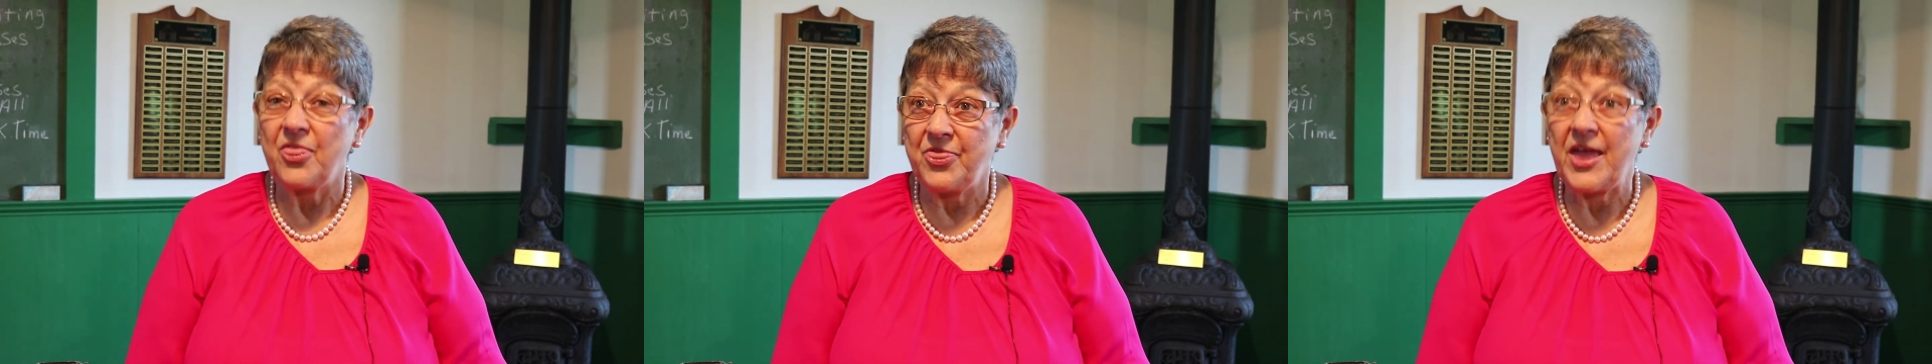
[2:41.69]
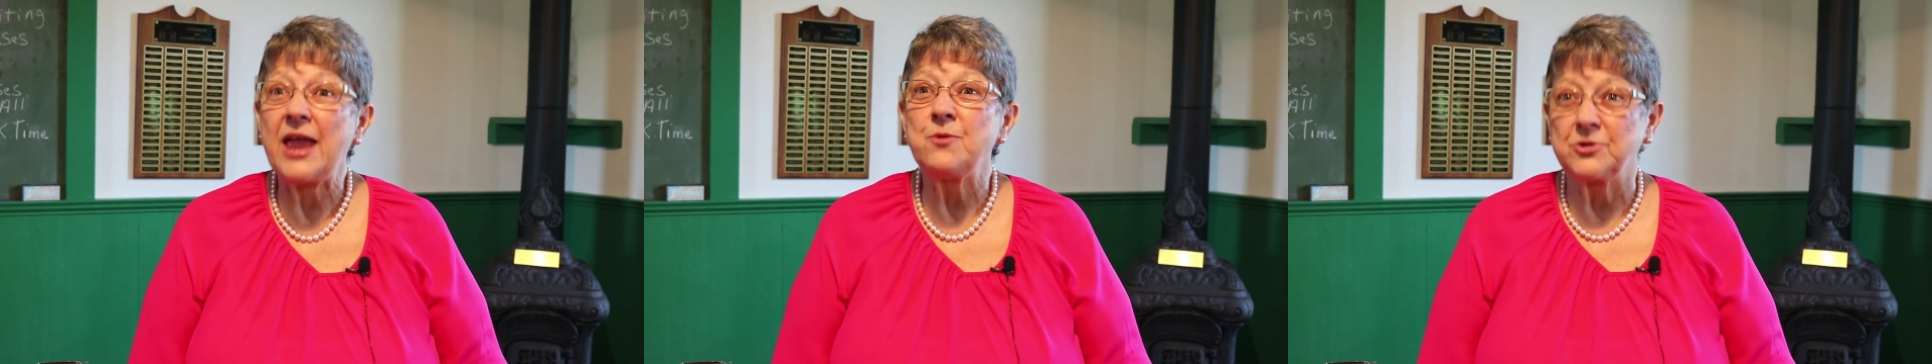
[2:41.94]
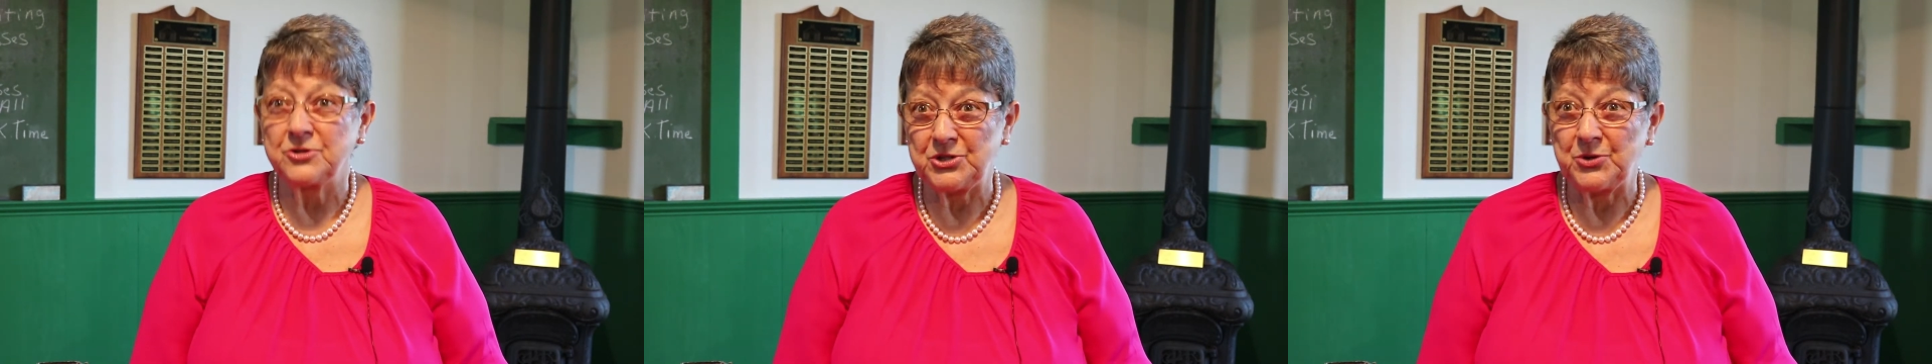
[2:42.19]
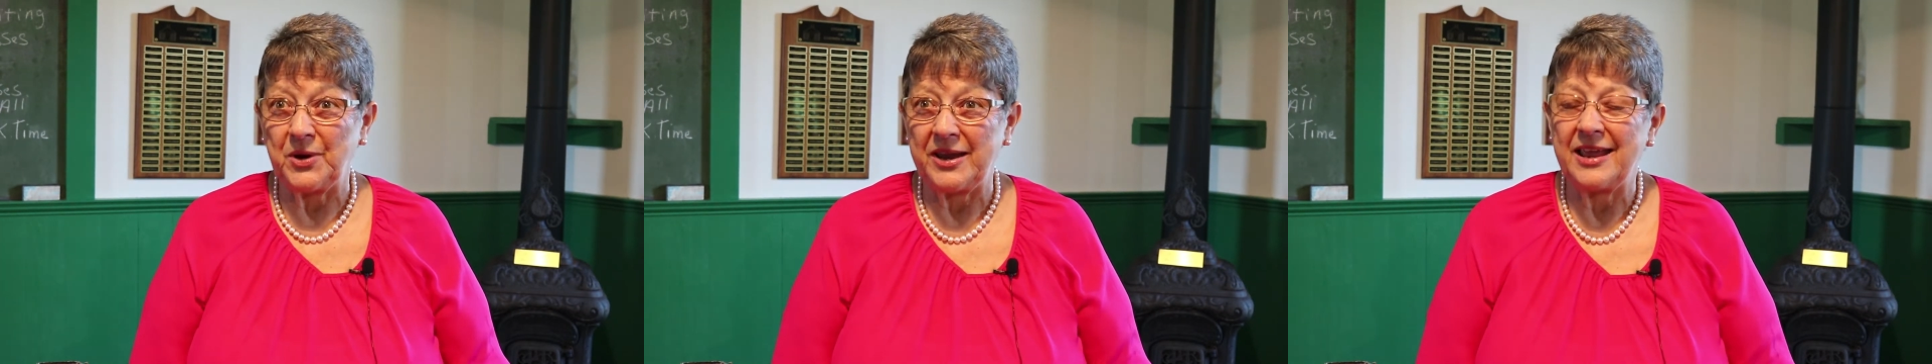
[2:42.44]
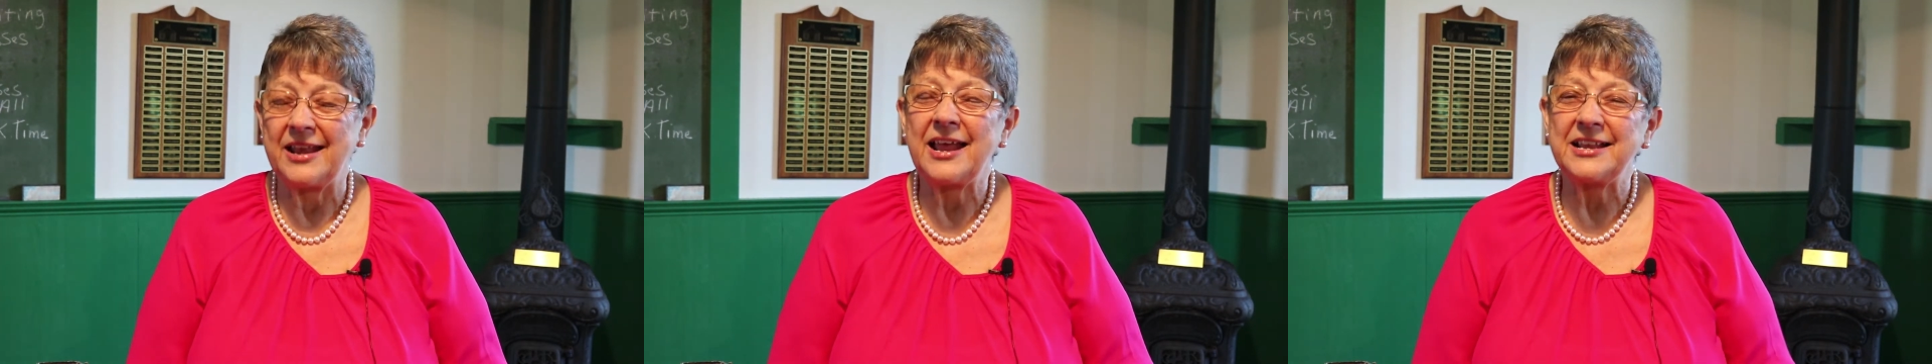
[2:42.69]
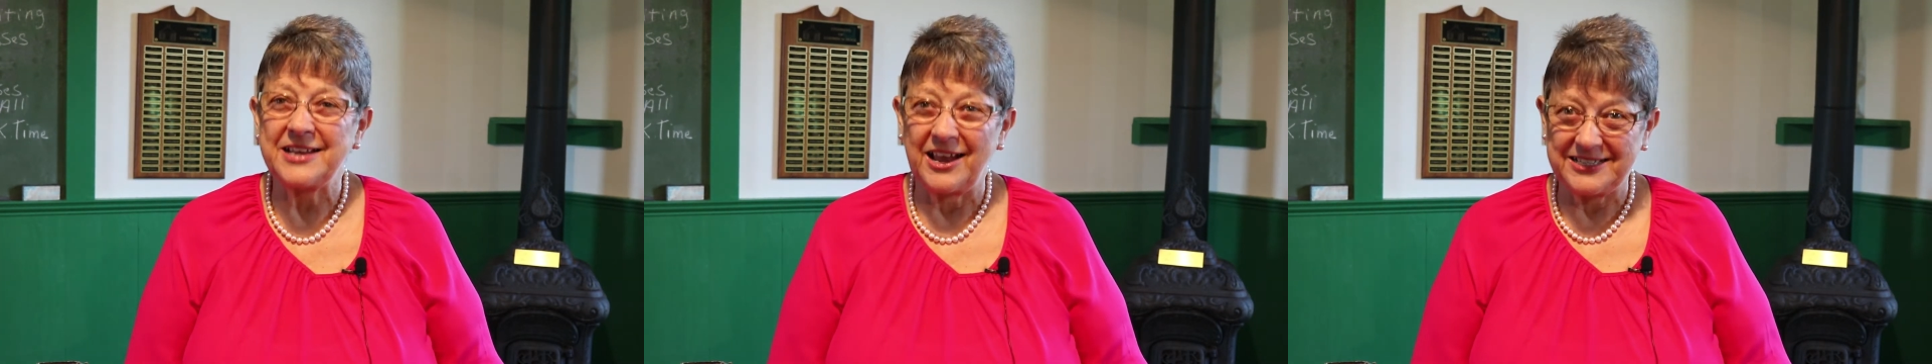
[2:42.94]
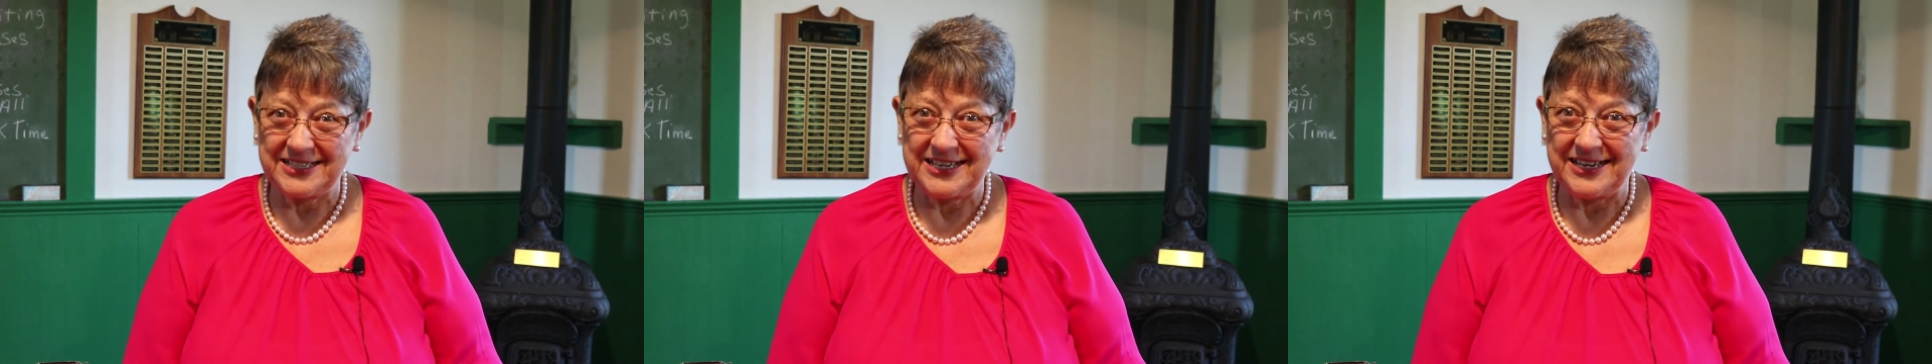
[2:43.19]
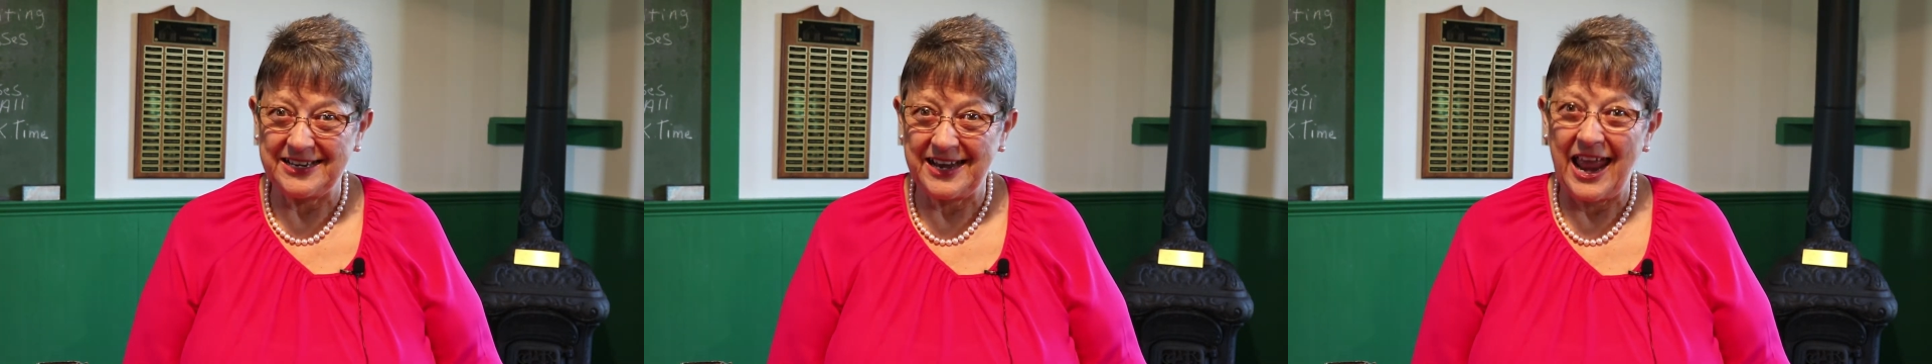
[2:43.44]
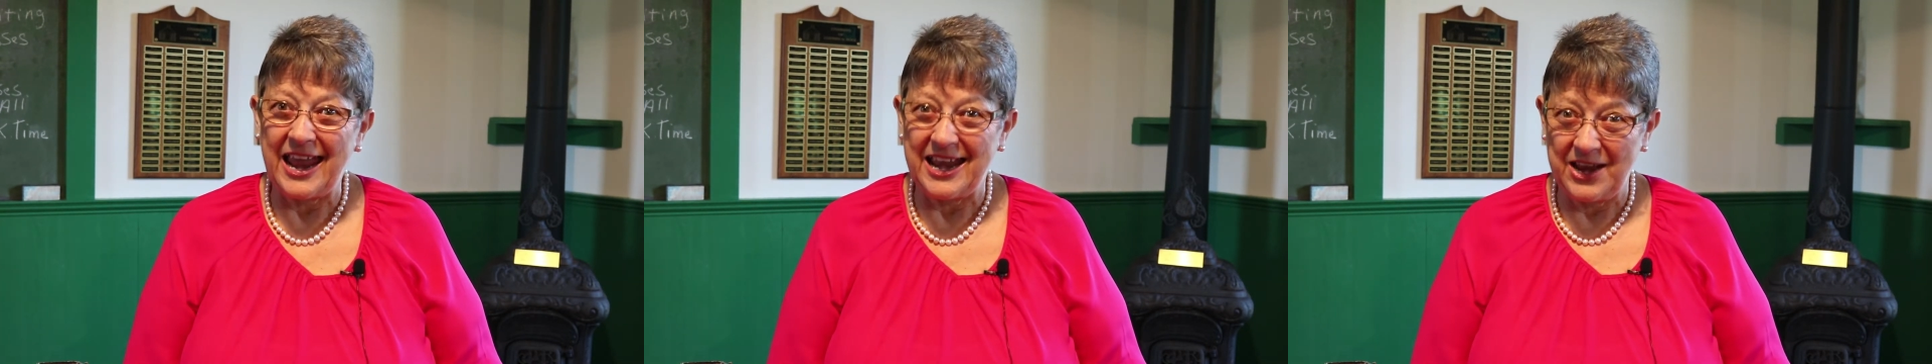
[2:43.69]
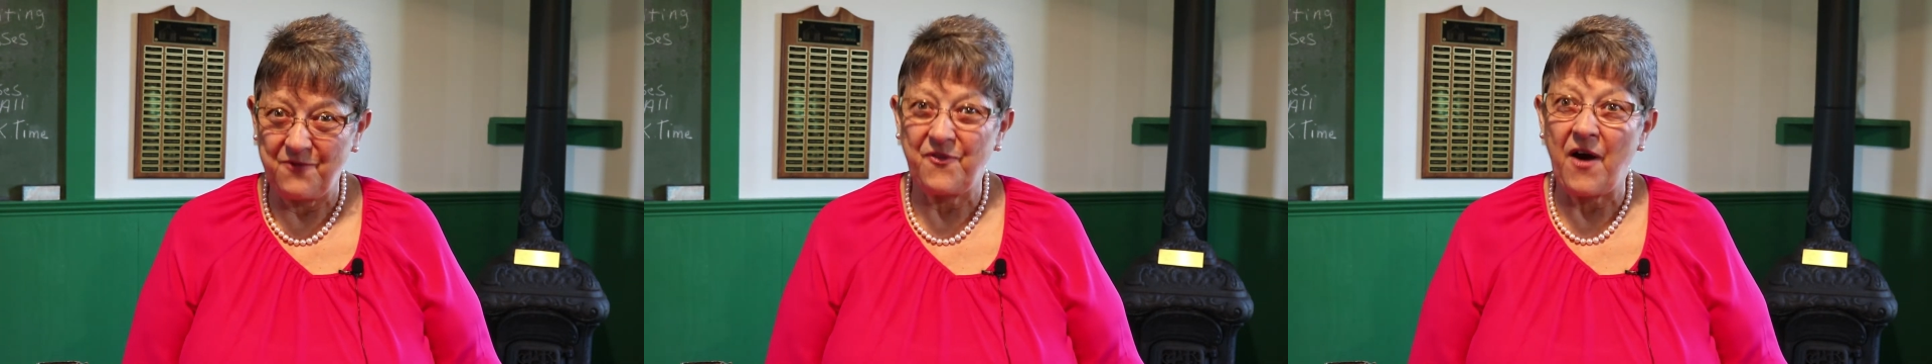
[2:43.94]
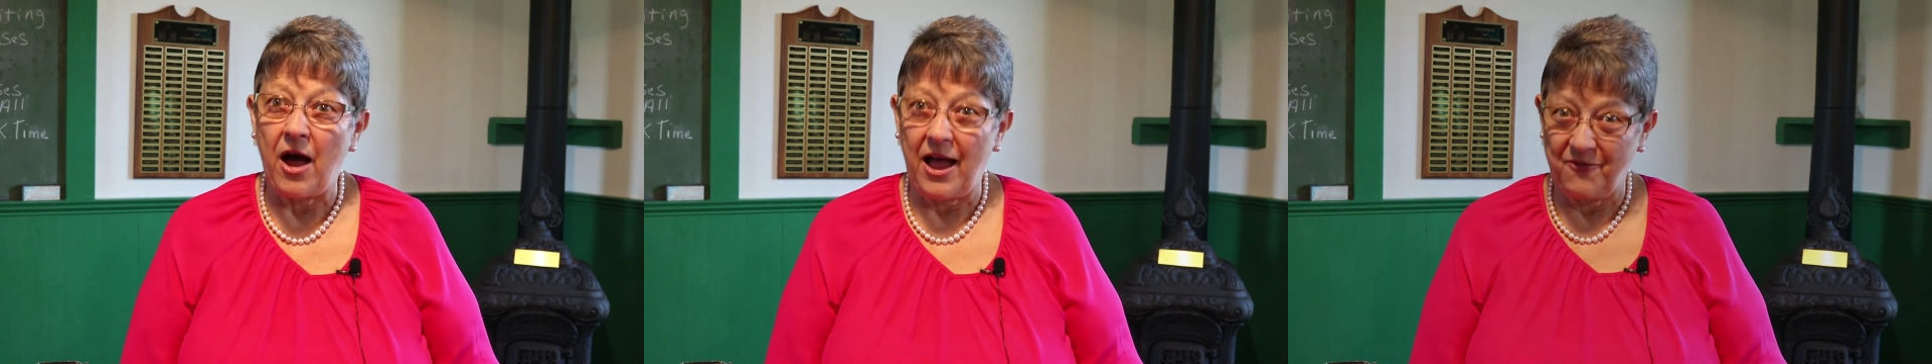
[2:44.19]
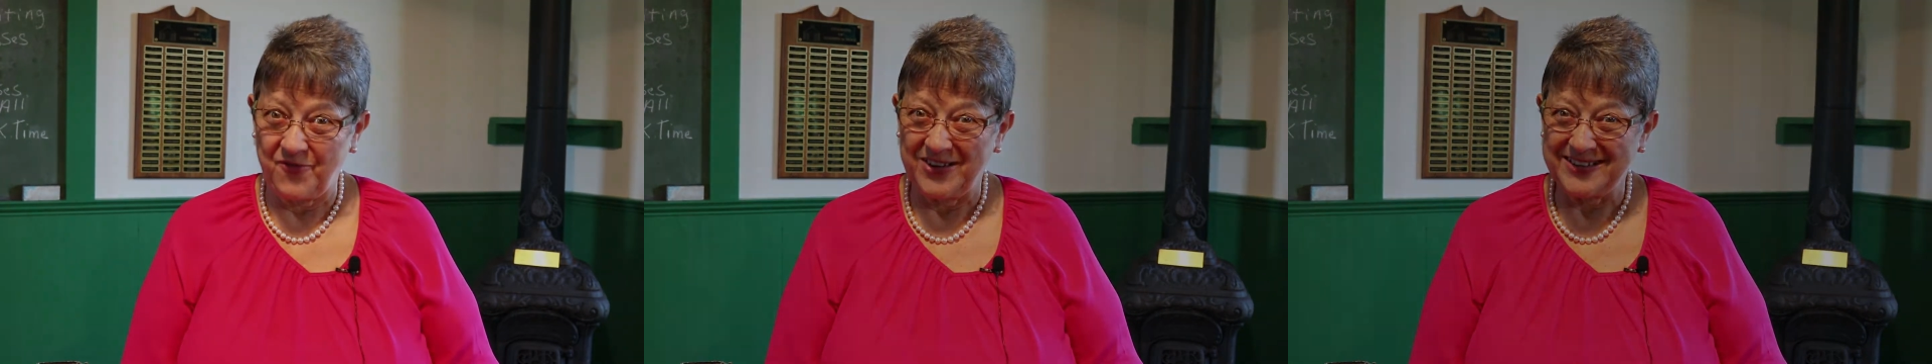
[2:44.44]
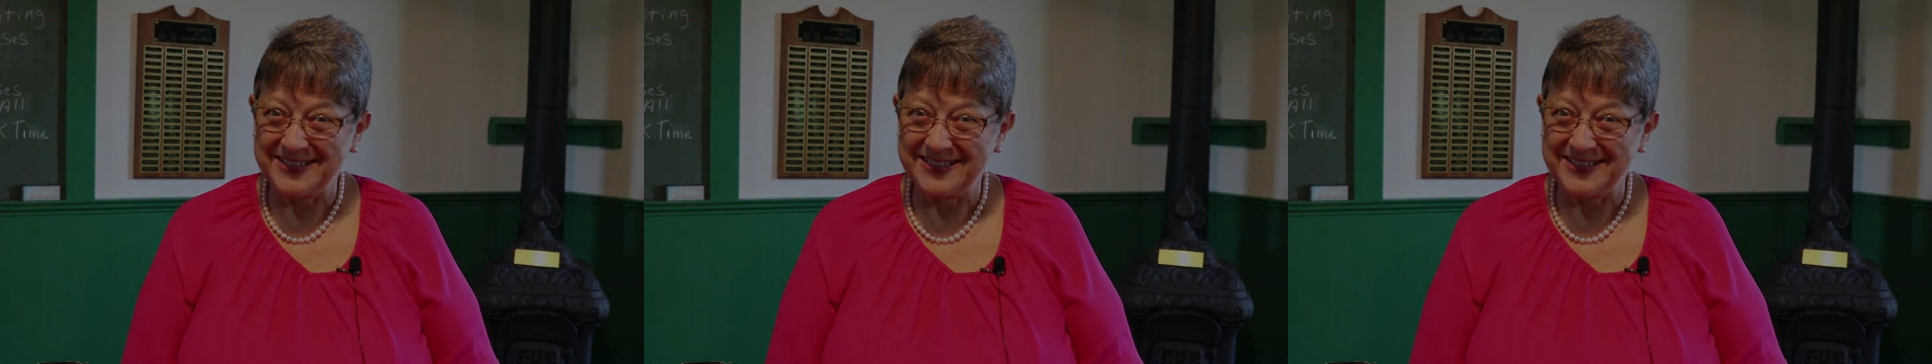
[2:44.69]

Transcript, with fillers: They were doing it in 1985.